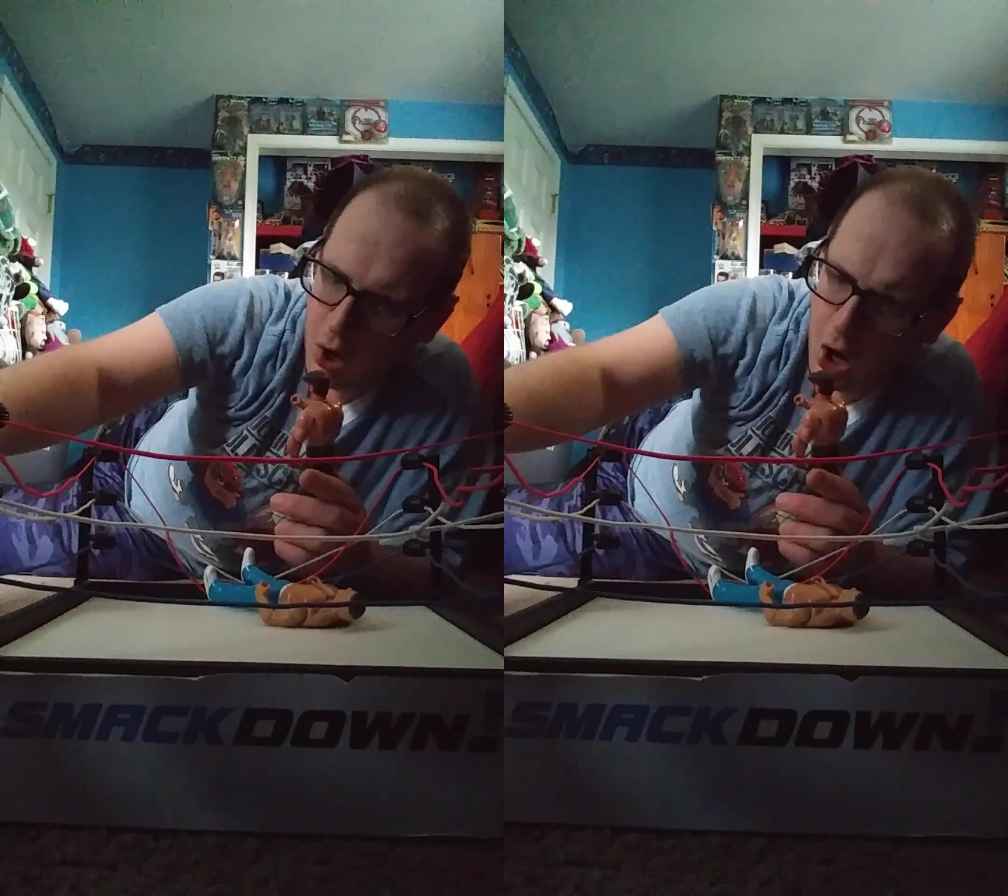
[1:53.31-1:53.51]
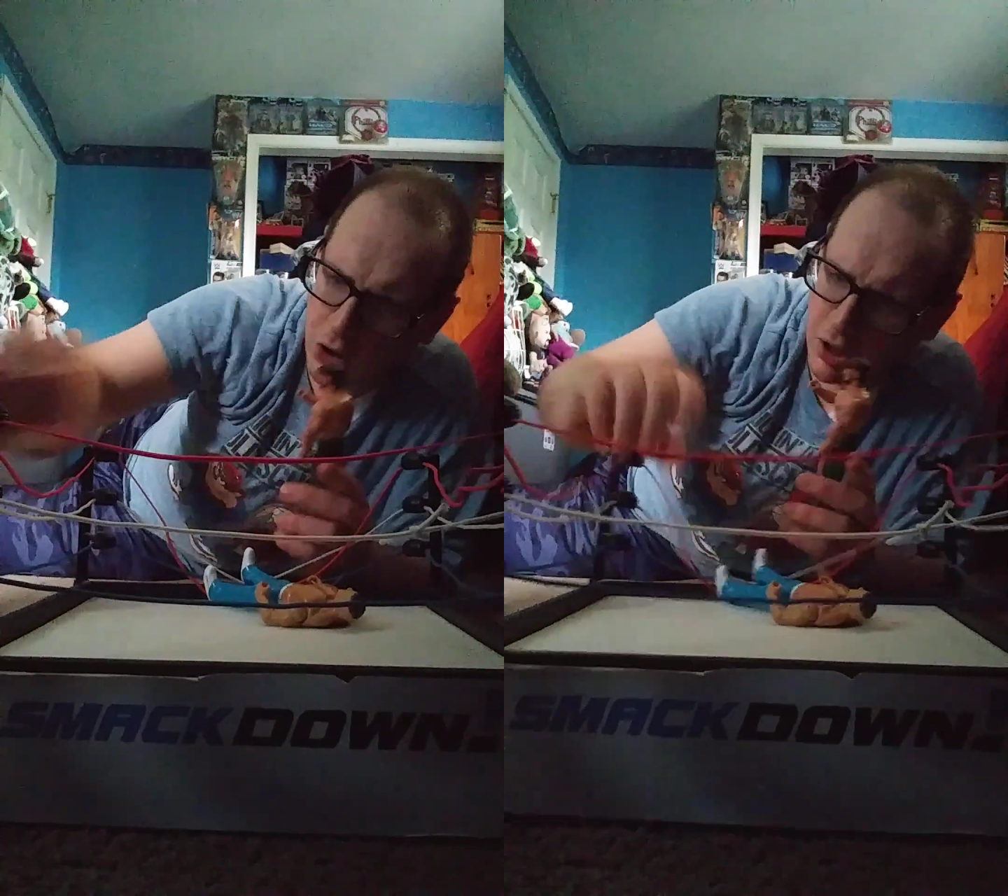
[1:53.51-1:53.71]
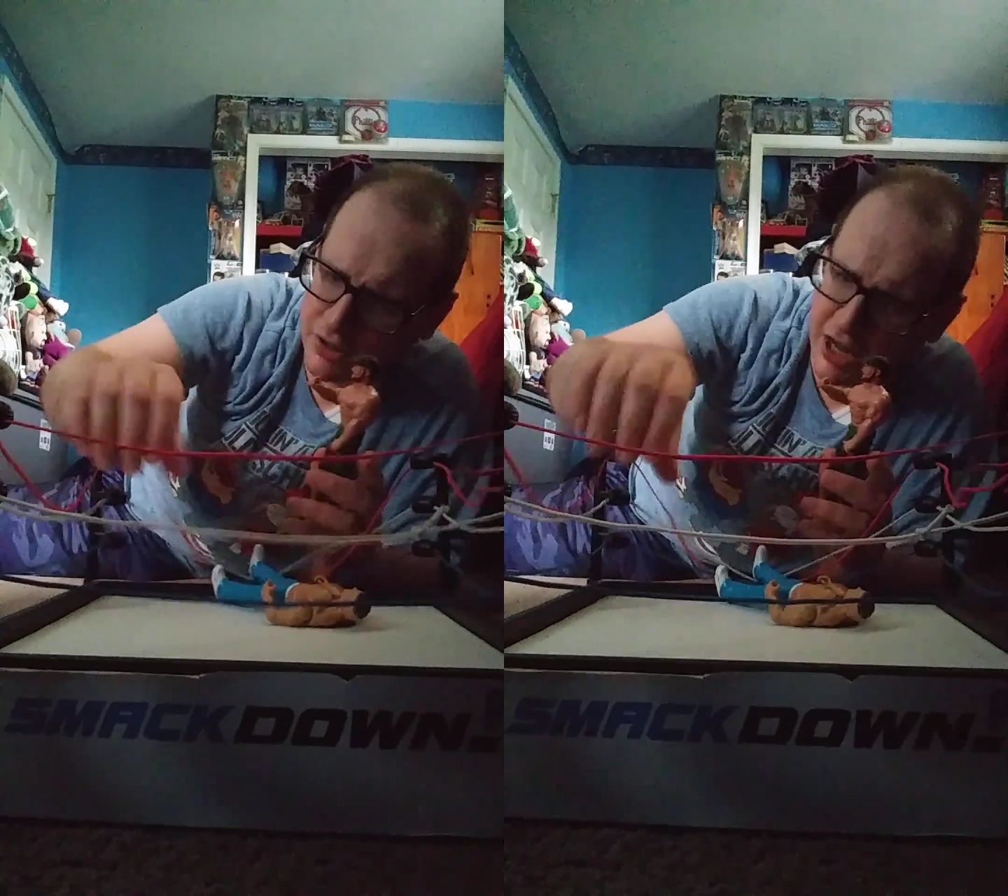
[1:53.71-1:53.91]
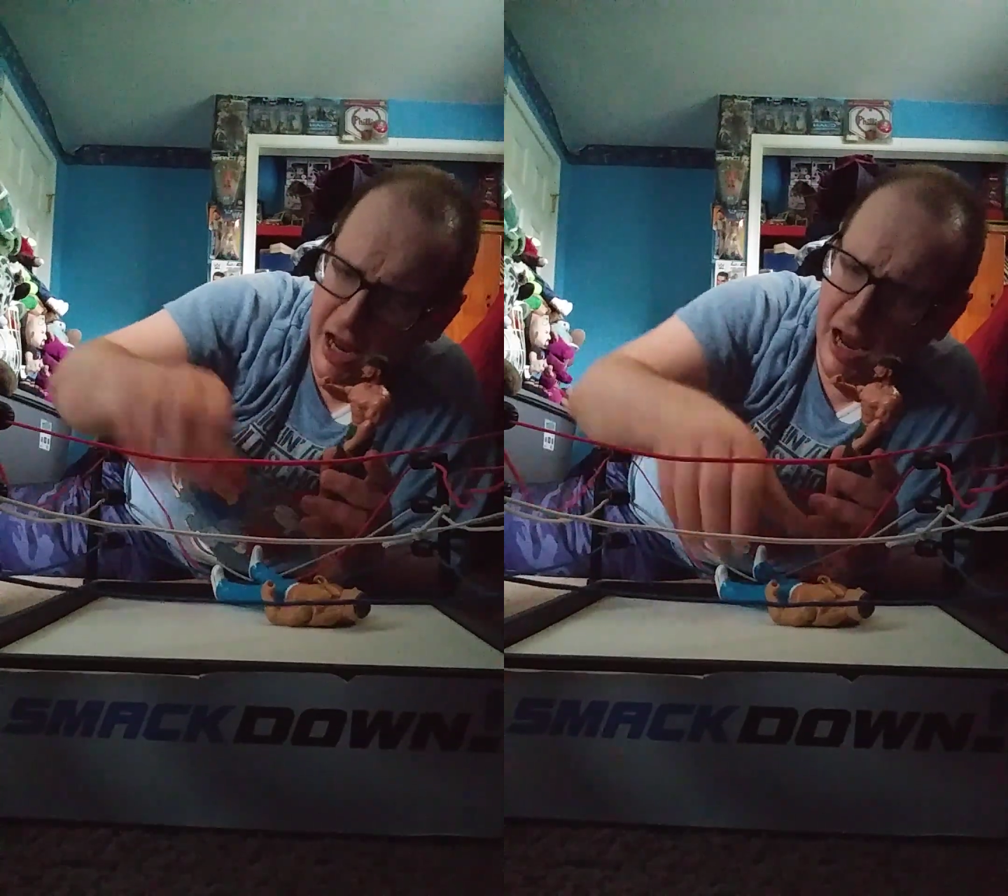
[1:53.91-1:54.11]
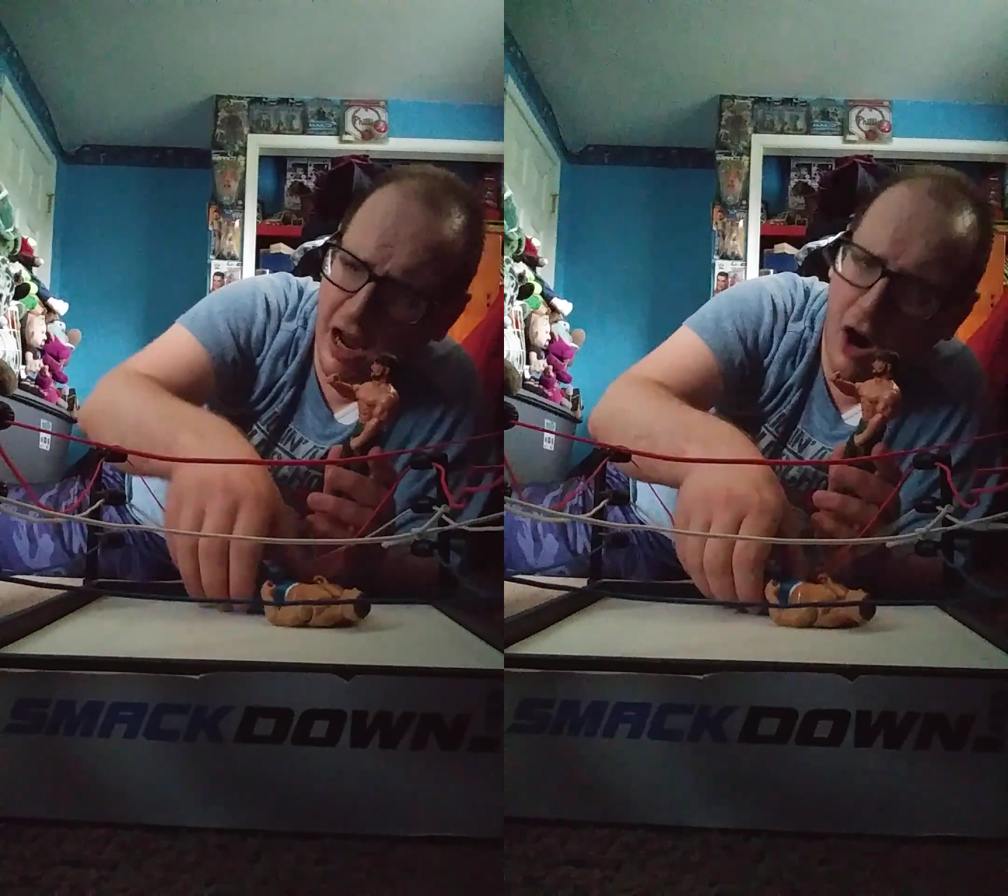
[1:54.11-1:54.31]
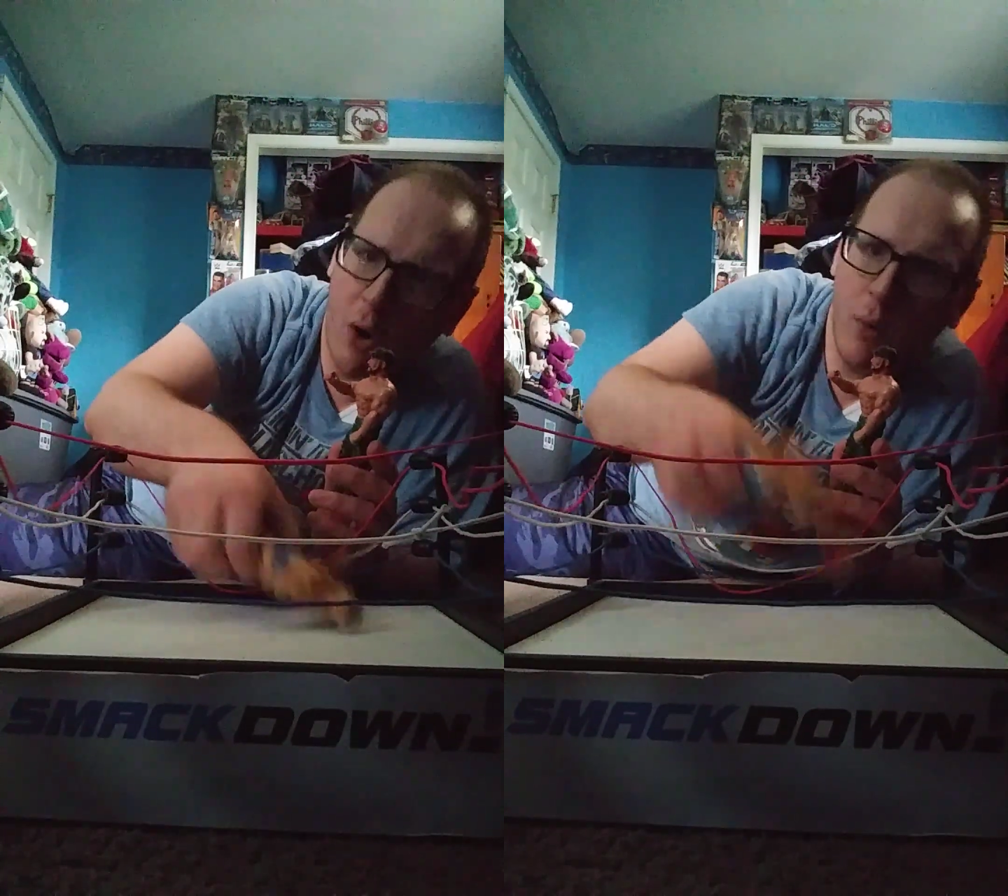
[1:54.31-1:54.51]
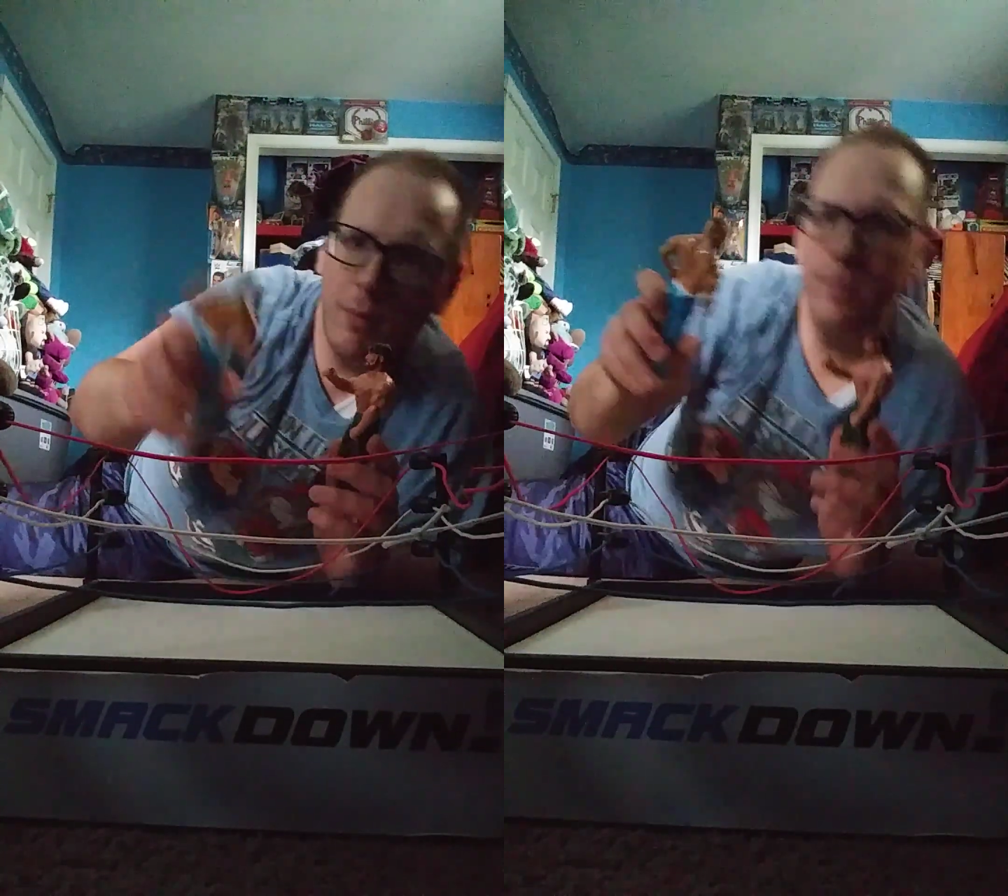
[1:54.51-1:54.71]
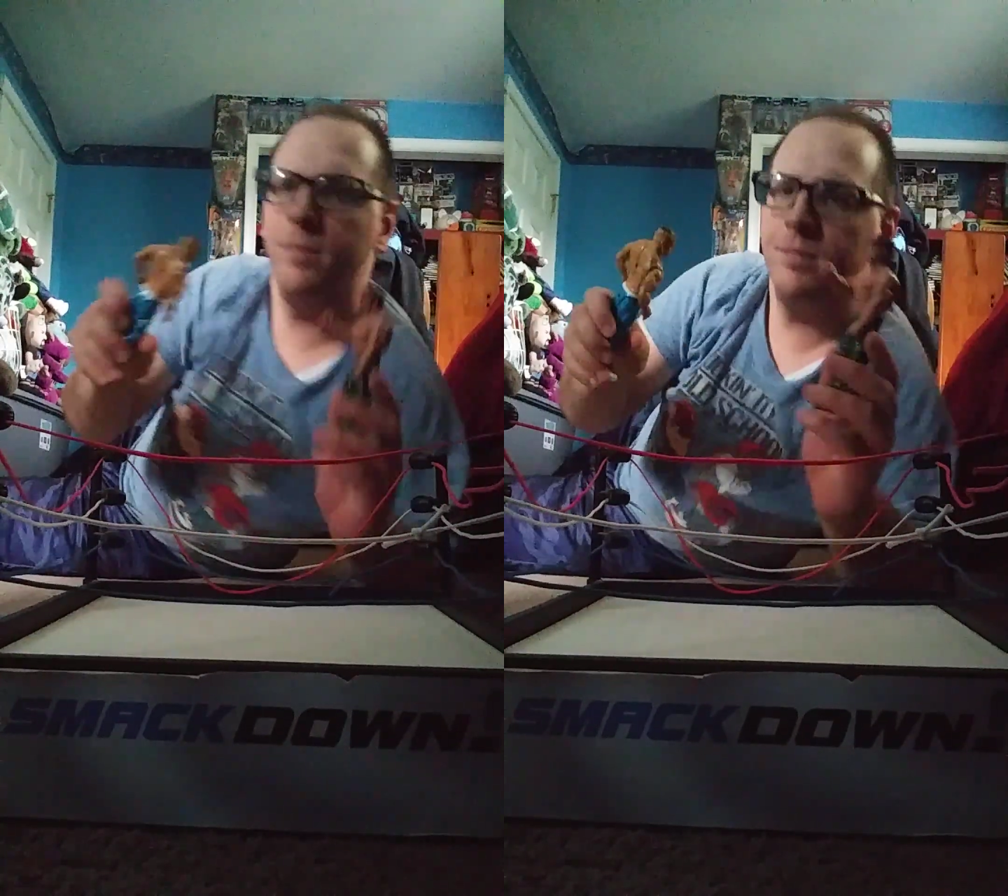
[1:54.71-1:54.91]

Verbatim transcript: Oh, look out!